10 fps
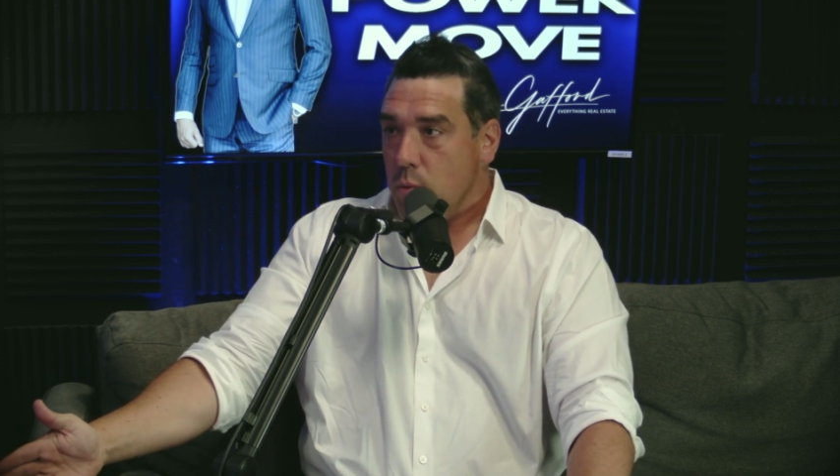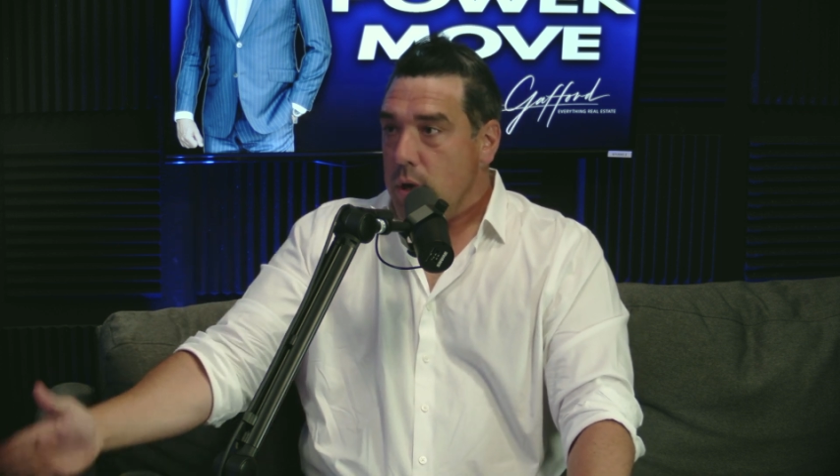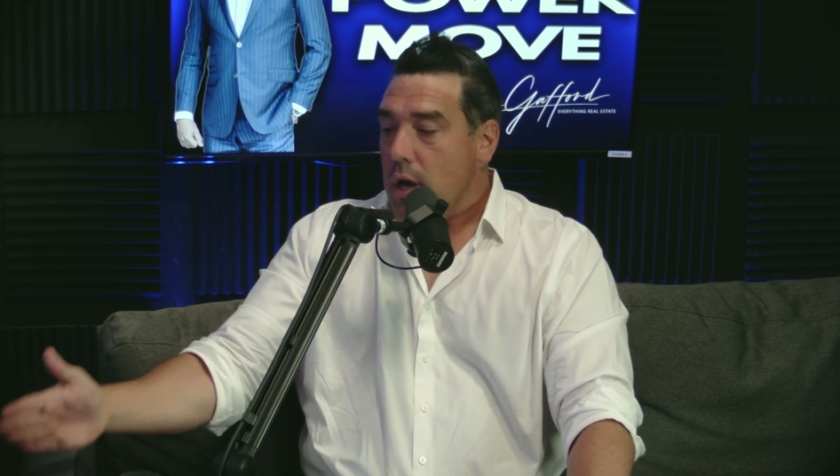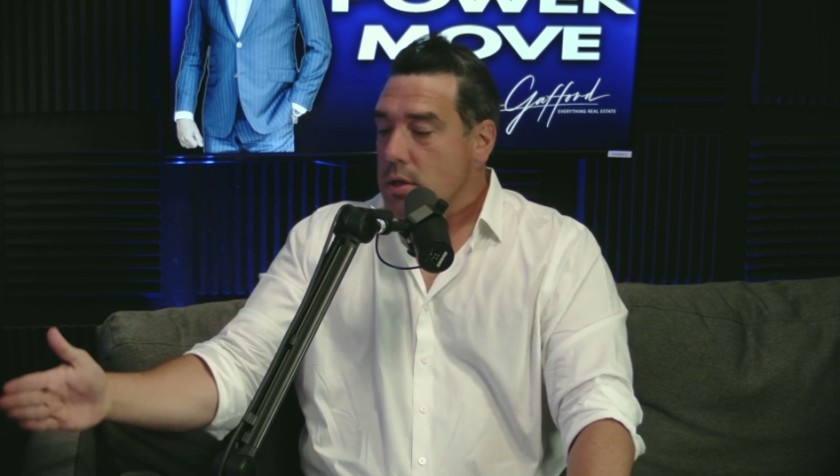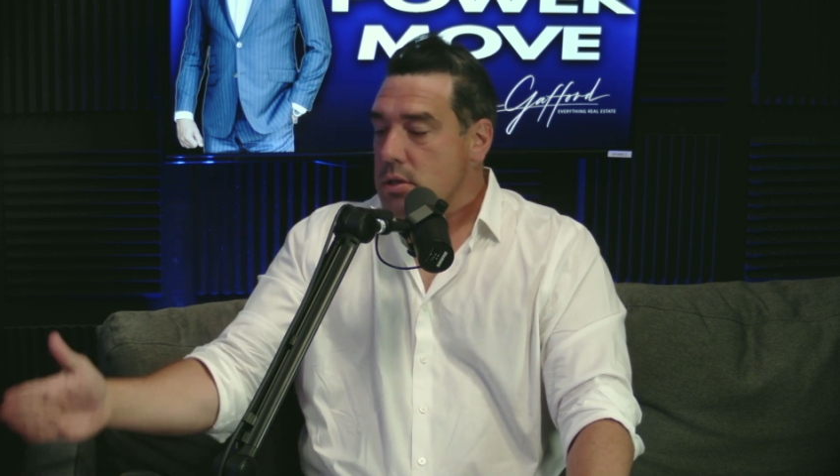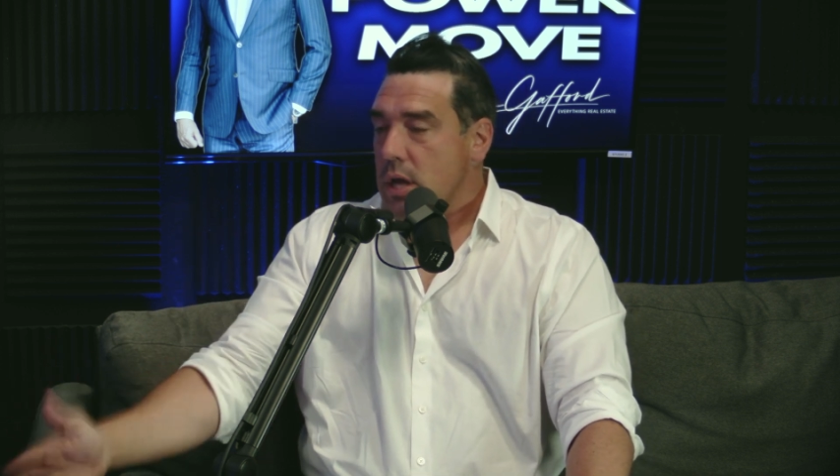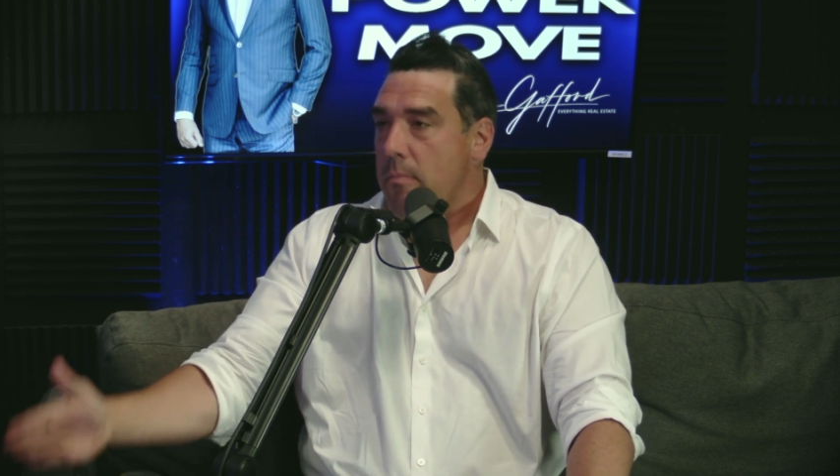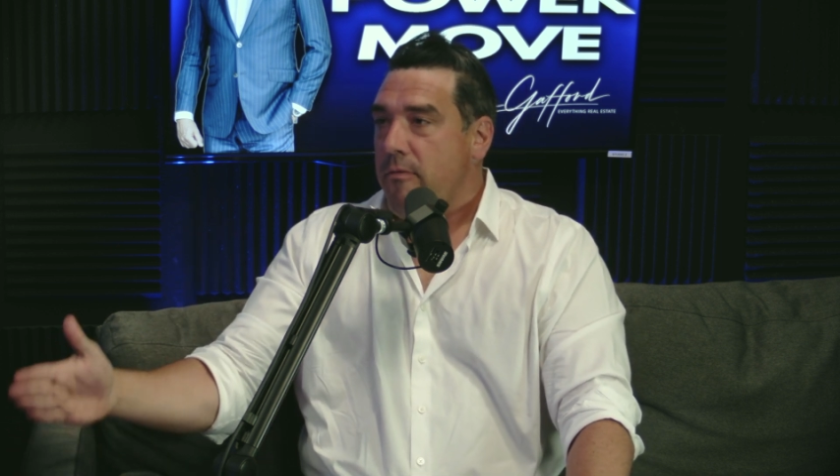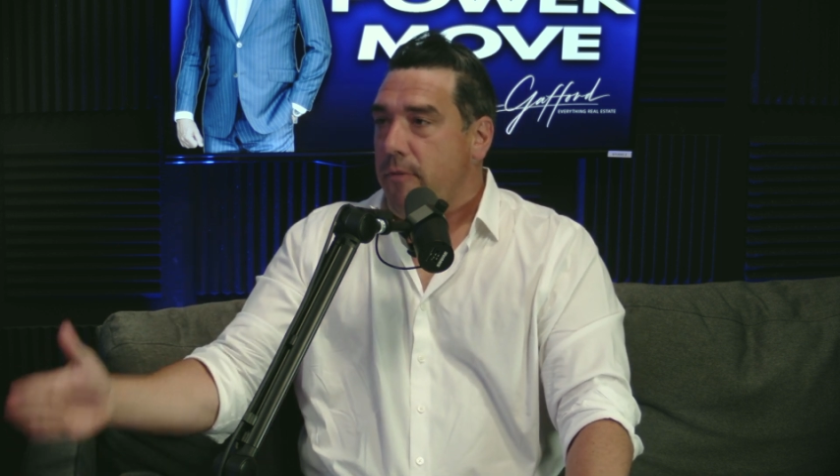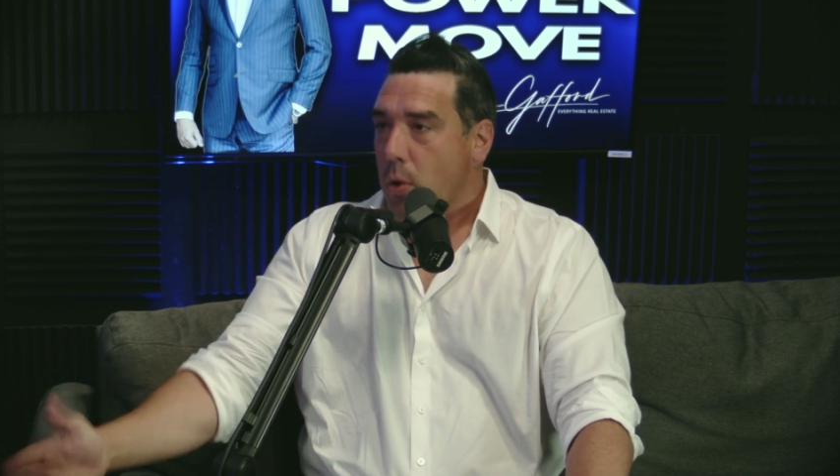We got to
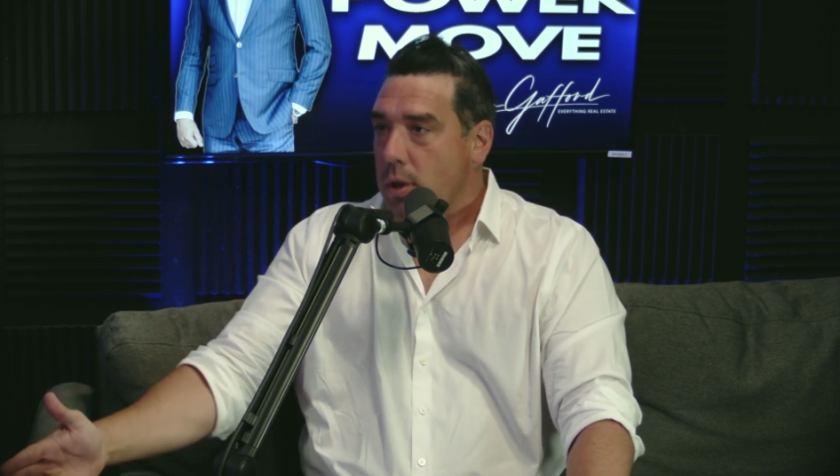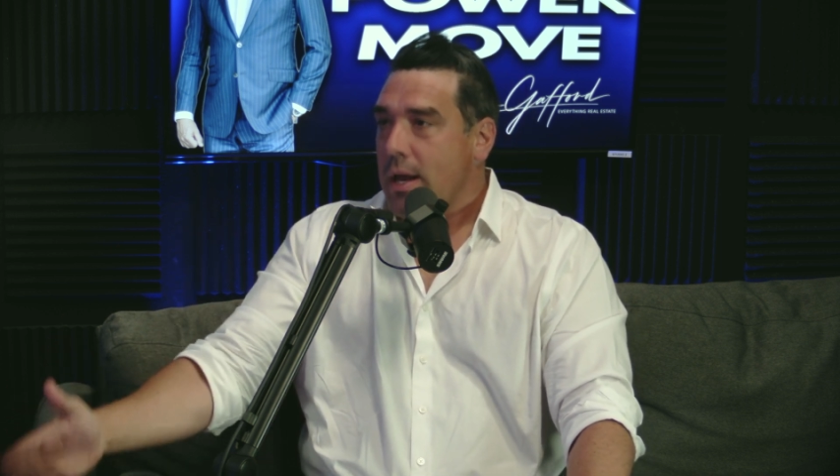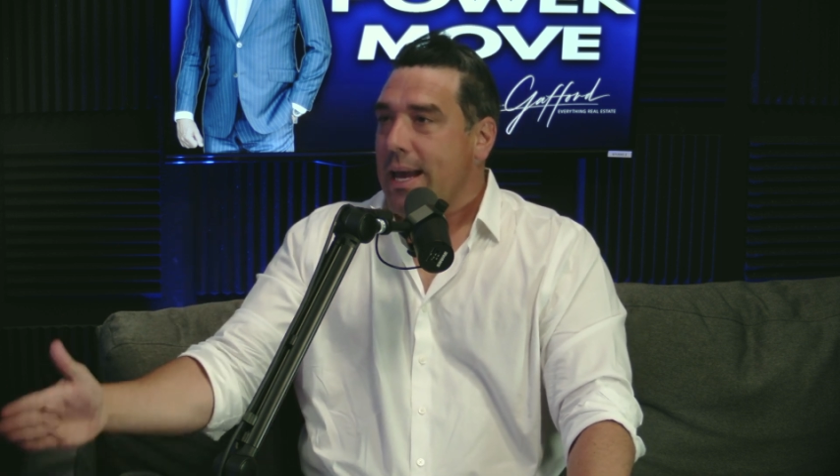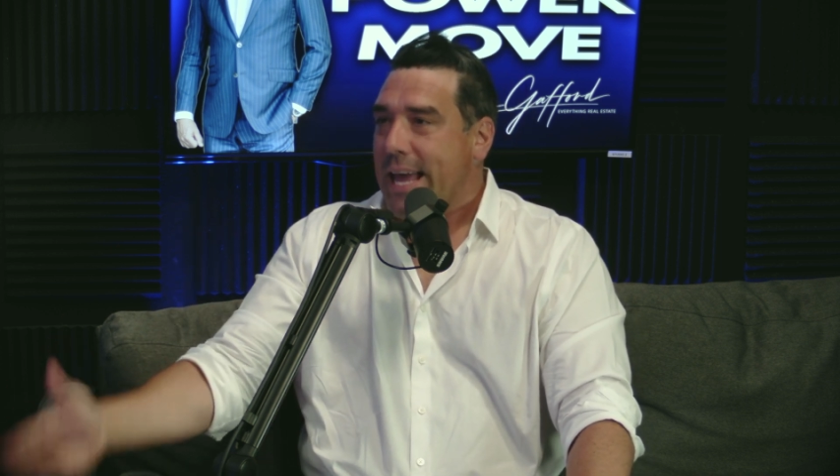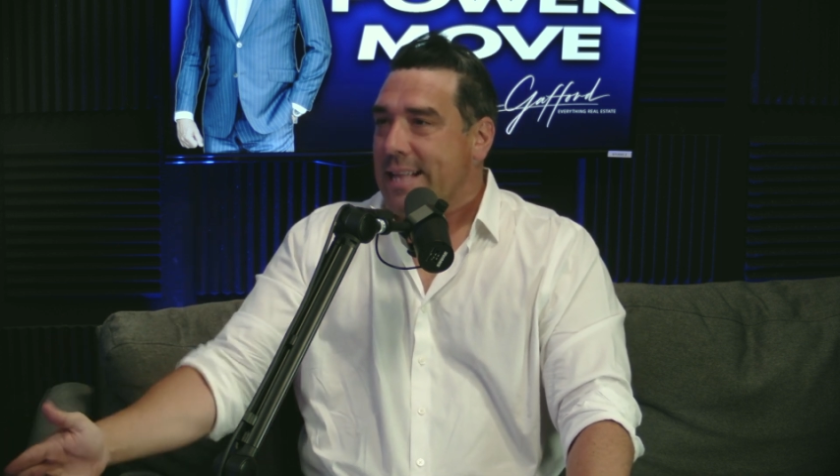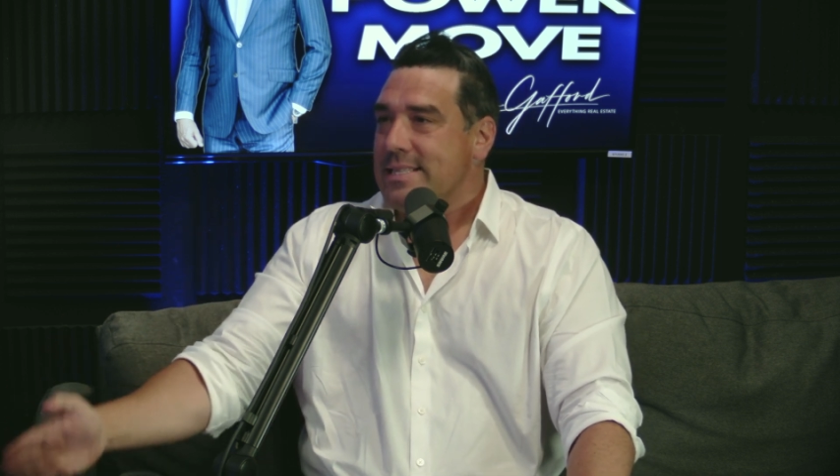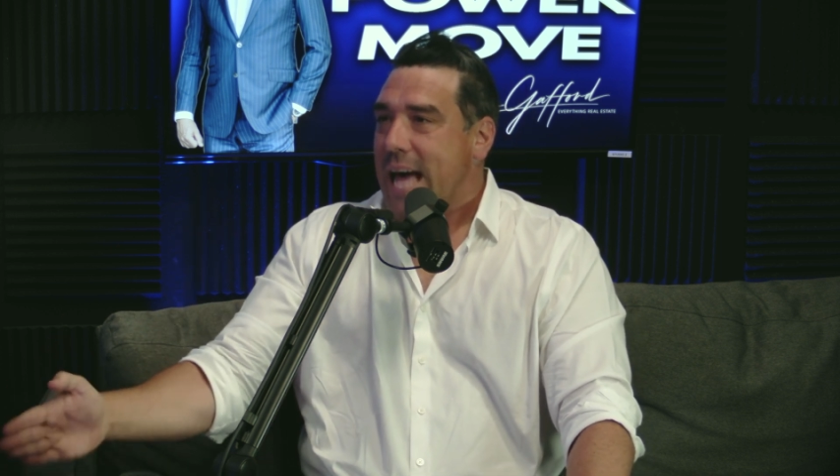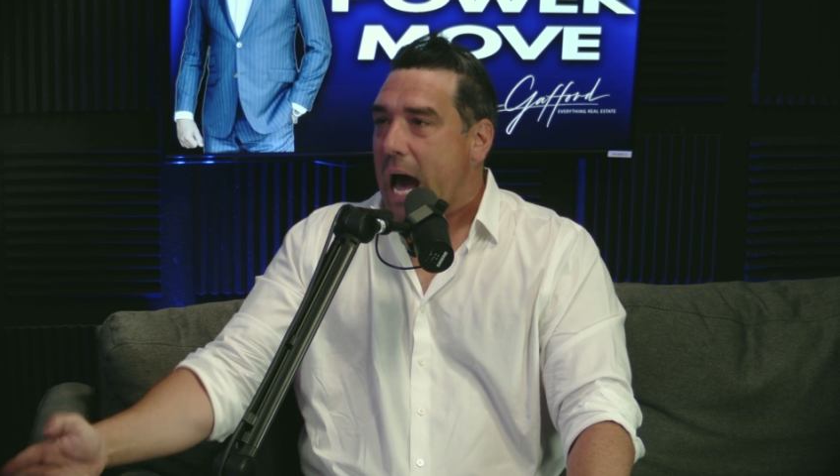stop voting against